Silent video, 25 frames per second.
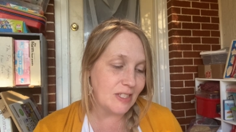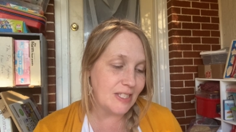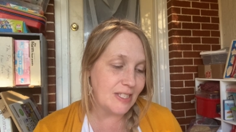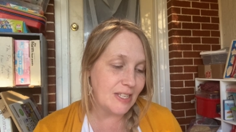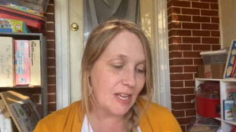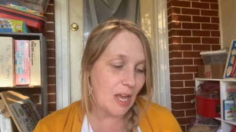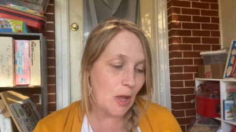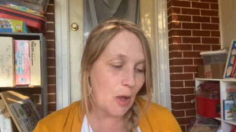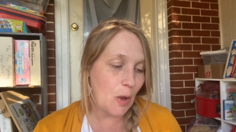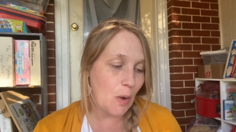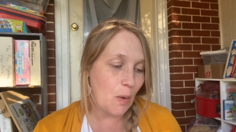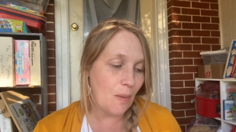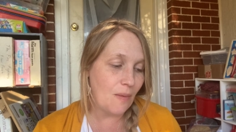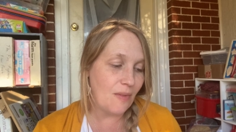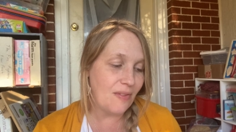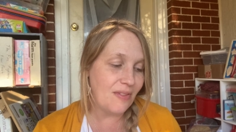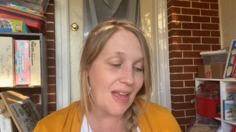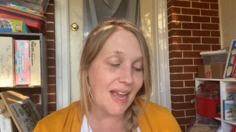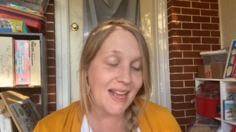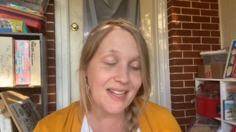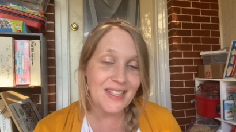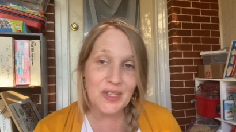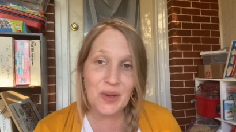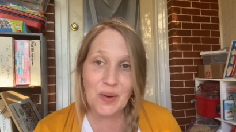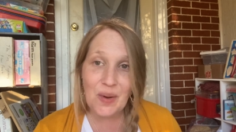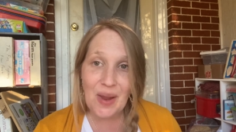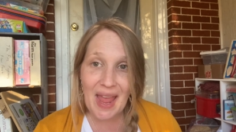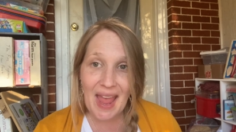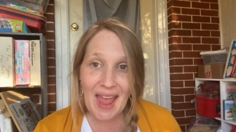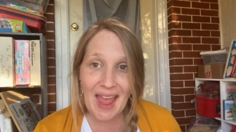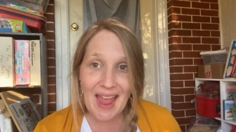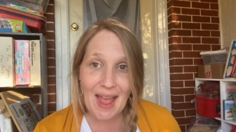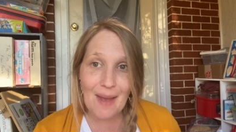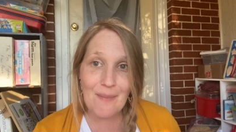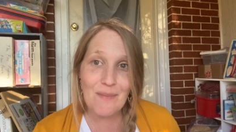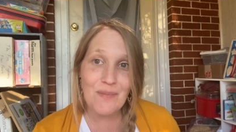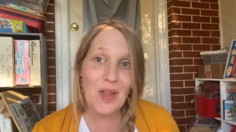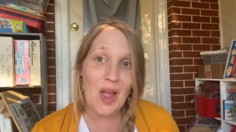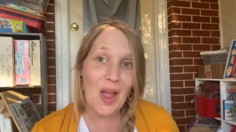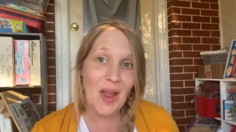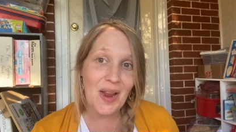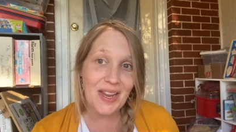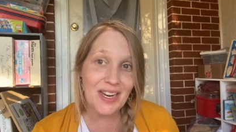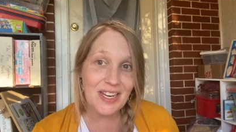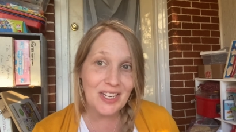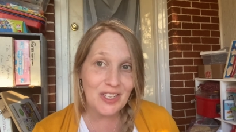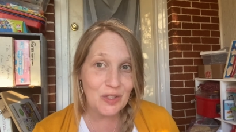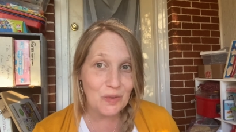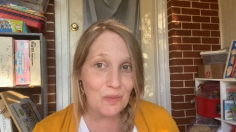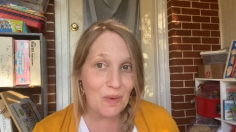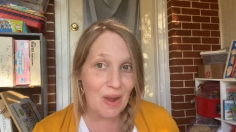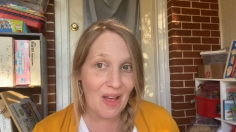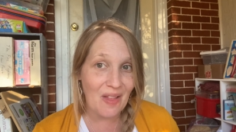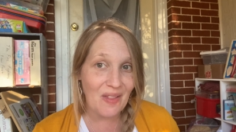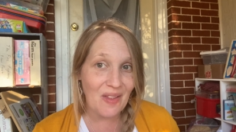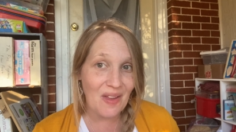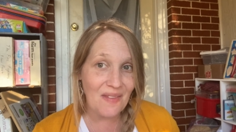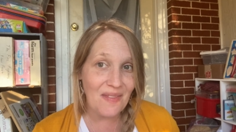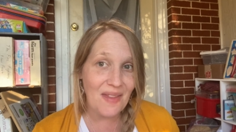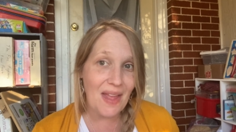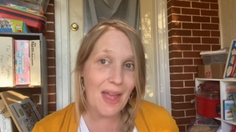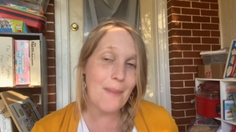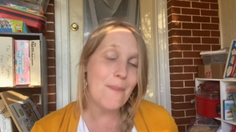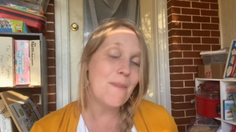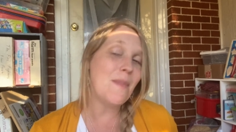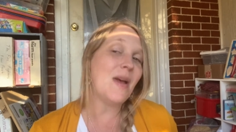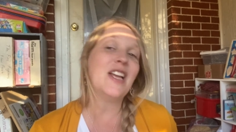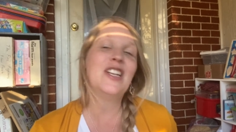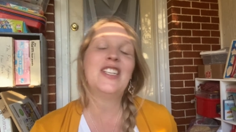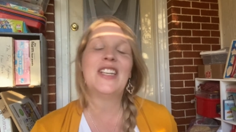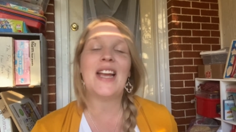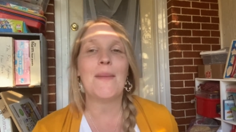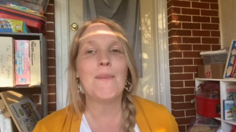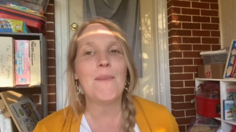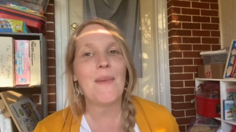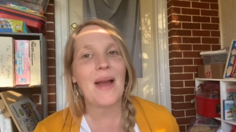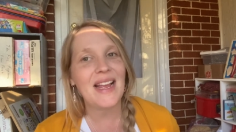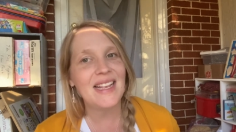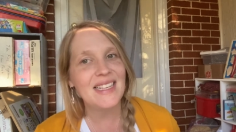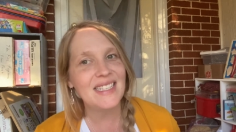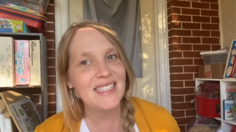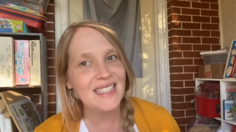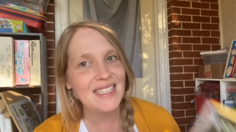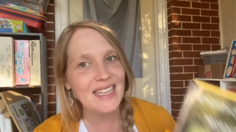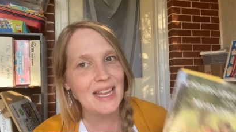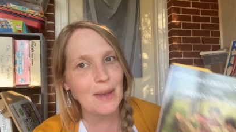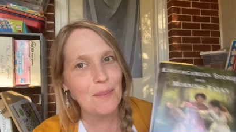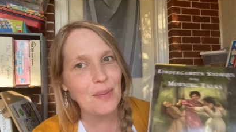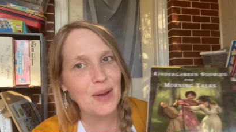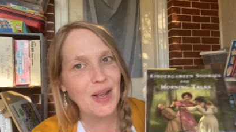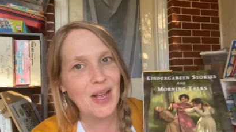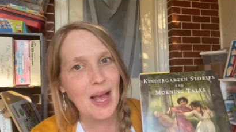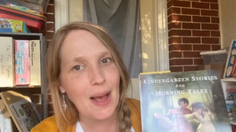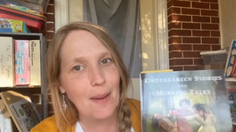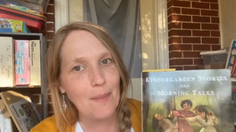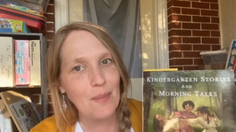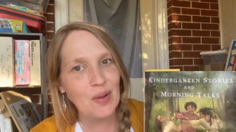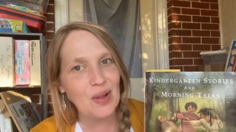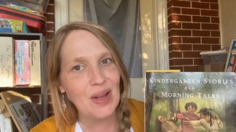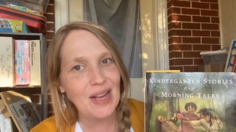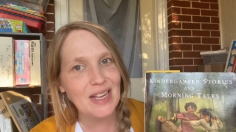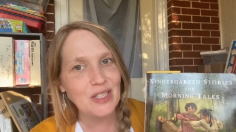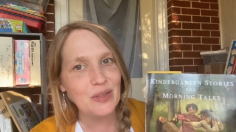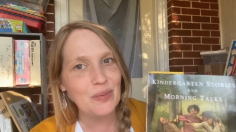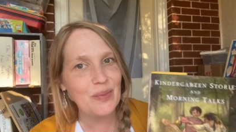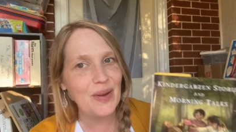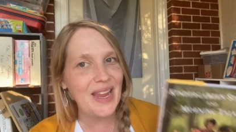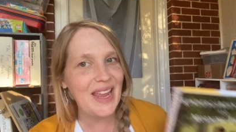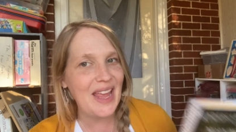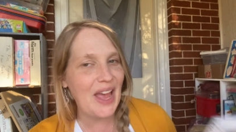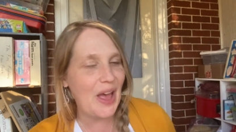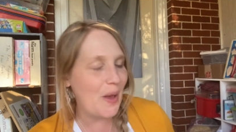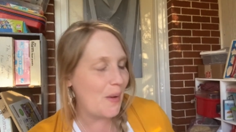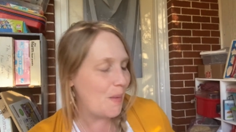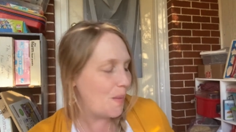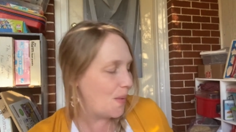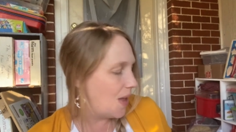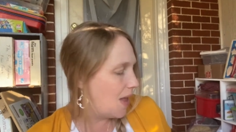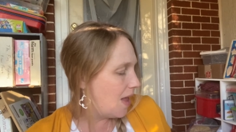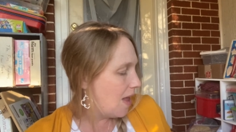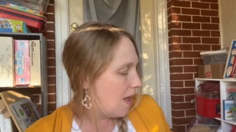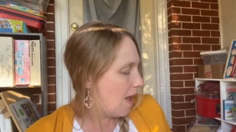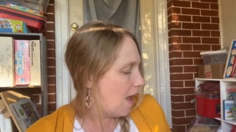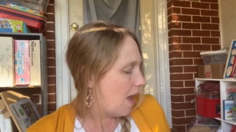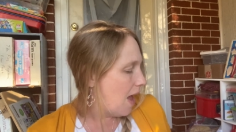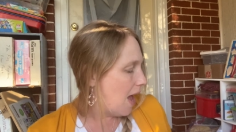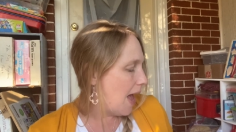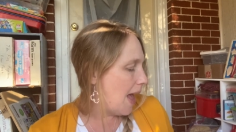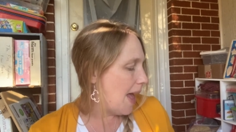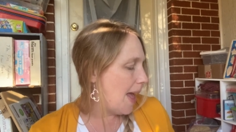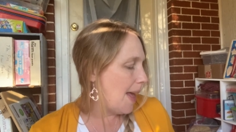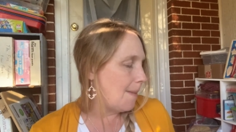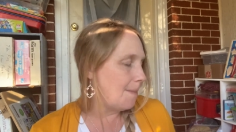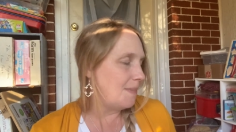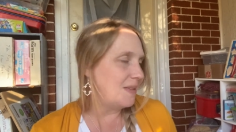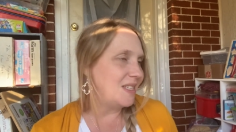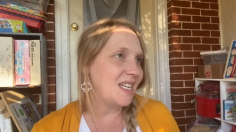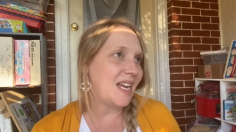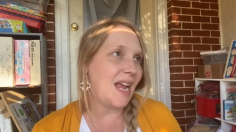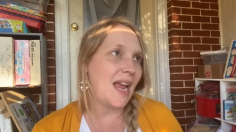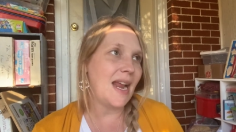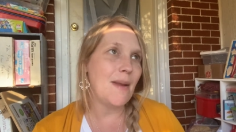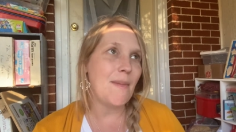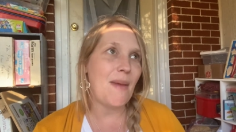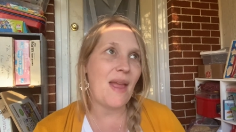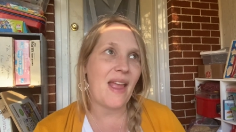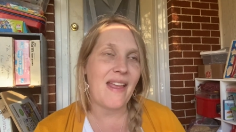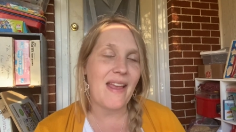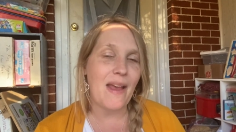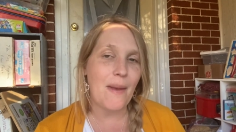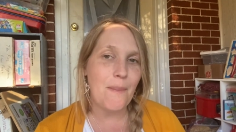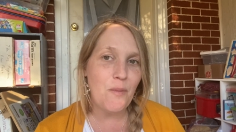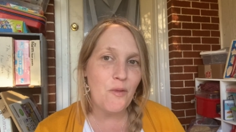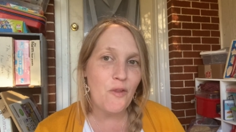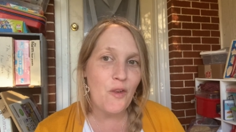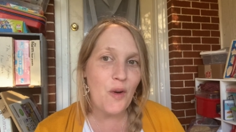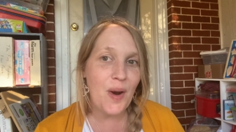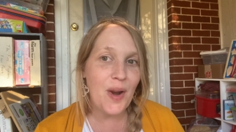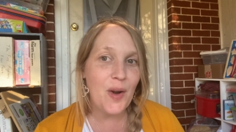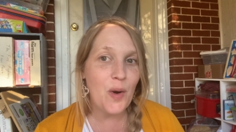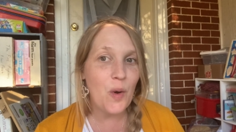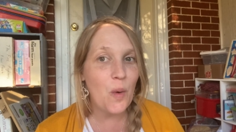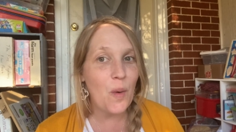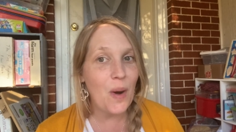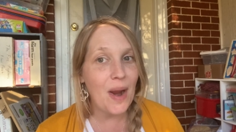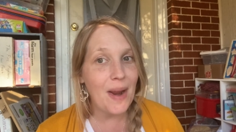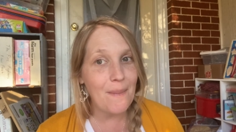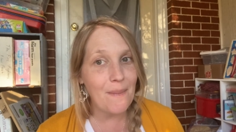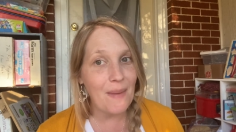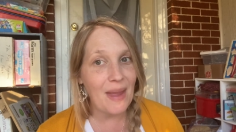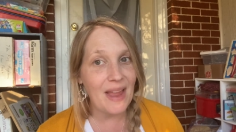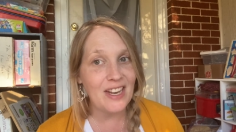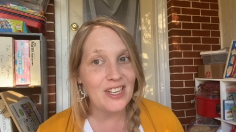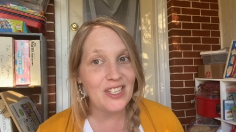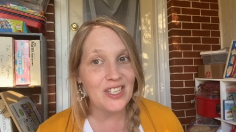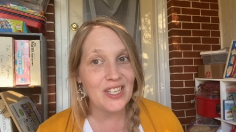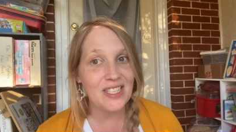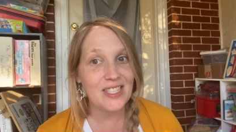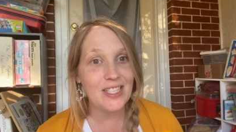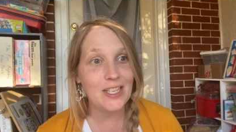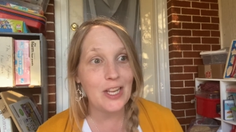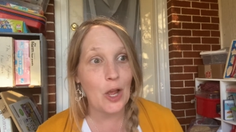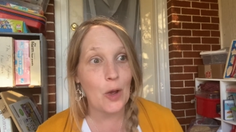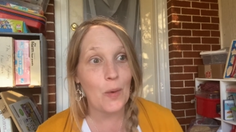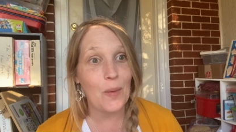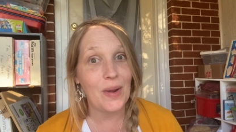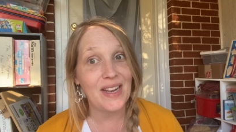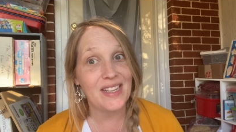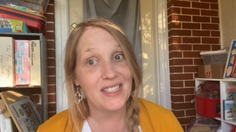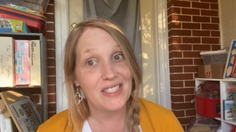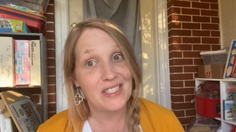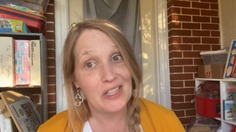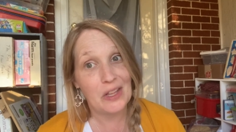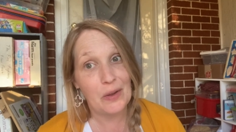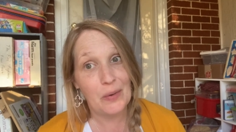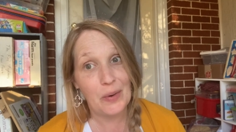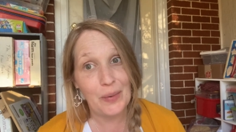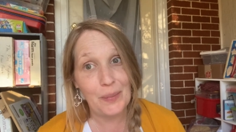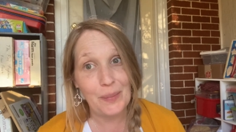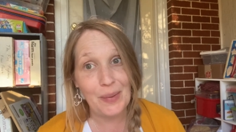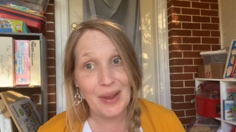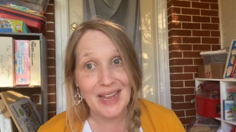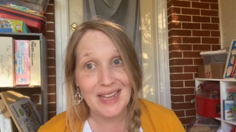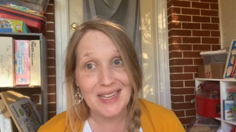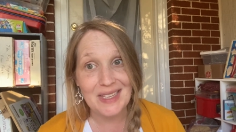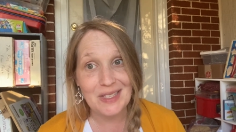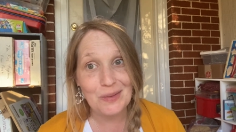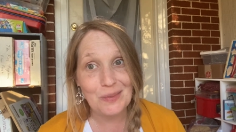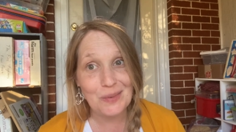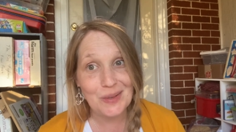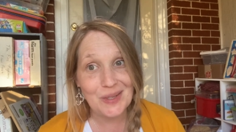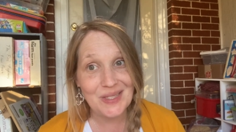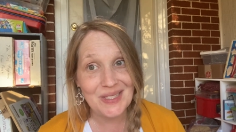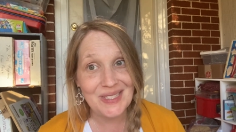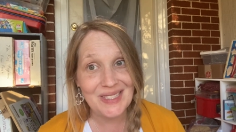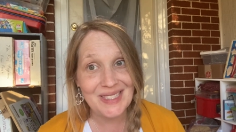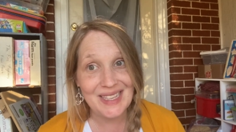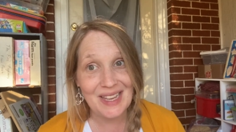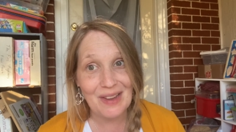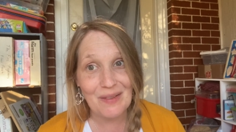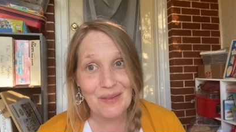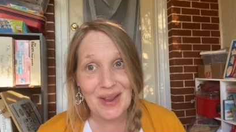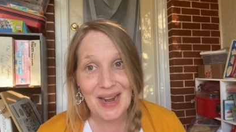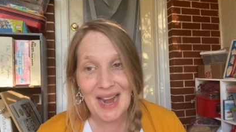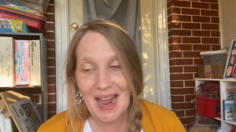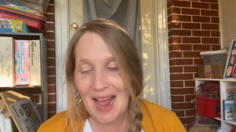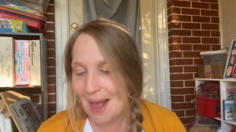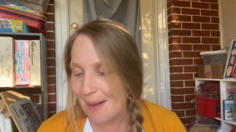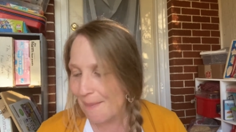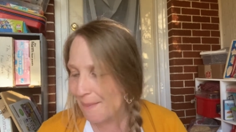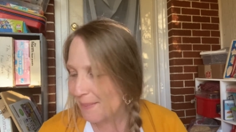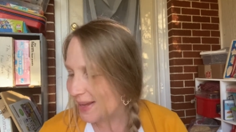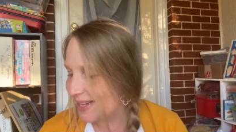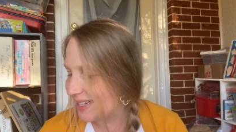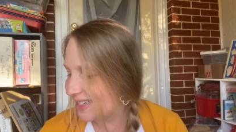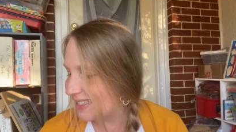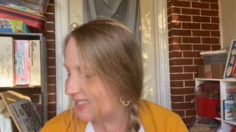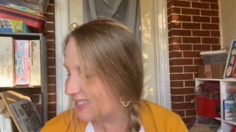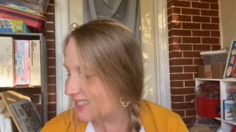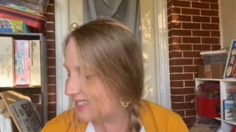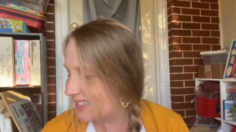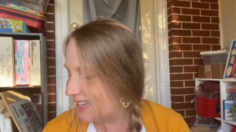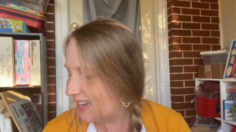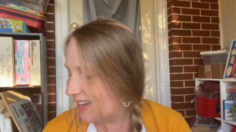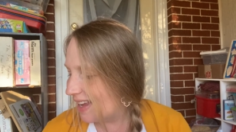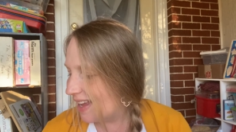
So that's okay. I'm not going to dwell on that much. I might skip a couple as we go to kind of make up for it, or I may just go at a slower pace. We'll see what happens.